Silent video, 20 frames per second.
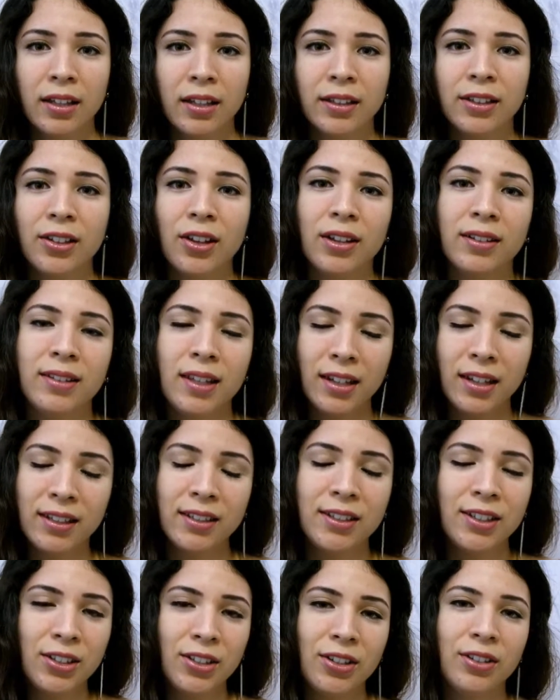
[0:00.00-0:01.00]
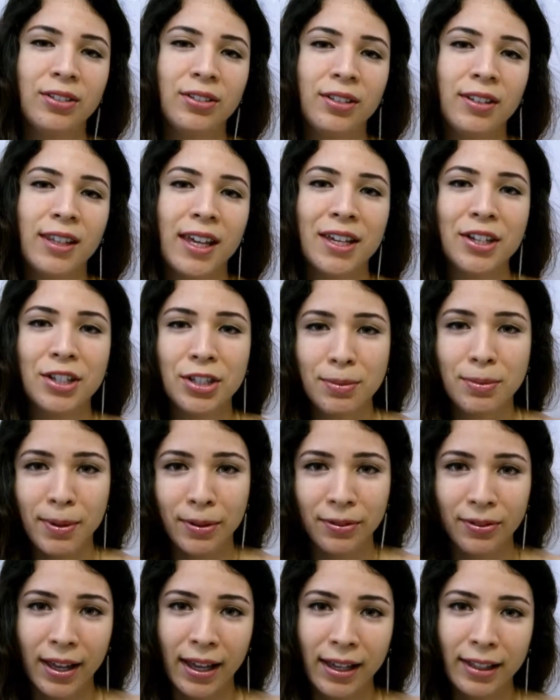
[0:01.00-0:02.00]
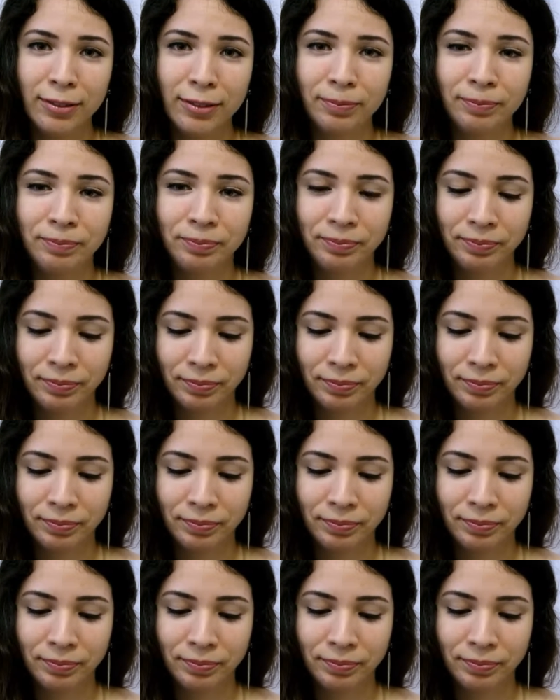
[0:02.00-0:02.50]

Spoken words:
So as long as you don't do that, you should be fine.